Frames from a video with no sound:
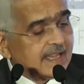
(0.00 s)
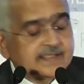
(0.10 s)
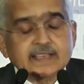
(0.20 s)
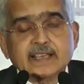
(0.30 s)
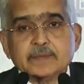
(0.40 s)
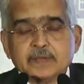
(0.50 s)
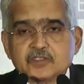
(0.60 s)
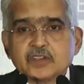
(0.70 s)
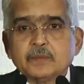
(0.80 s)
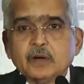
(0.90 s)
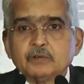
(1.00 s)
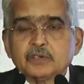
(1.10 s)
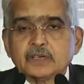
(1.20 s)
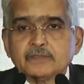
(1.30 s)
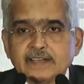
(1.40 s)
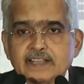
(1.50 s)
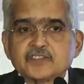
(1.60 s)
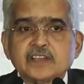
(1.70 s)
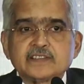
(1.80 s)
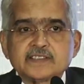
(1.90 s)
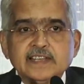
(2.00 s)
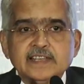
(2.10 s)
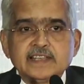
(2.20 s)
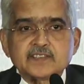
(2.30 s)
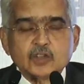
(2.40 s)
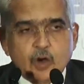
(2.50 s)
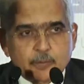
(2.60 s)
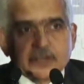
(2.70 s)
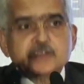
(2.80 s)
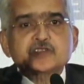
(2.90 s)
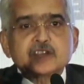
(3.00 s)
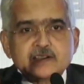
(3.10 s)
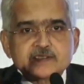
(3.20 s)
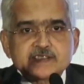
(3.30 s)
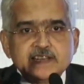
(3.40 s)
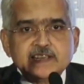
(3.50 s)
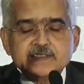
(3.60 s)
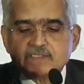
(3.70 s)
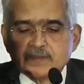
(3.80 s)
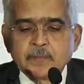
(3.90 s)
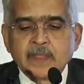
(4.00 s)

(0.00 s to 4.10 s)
think I mentioned about financial resilience, operational resilience,